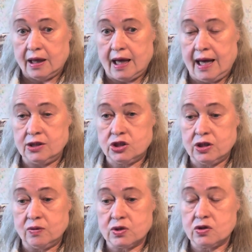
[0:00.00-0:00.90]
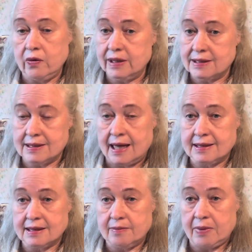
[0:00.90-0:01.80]
and she was so
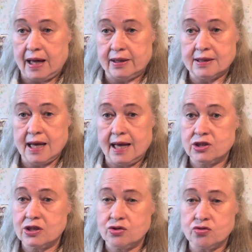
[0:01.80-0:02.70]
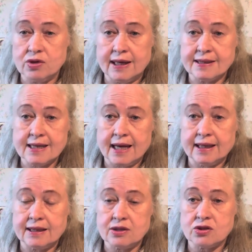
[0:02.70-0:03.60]
excited about it, and she's really
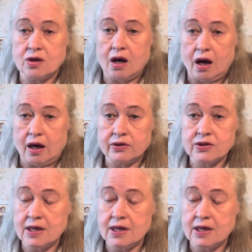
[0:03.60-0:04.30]
taken it to heart.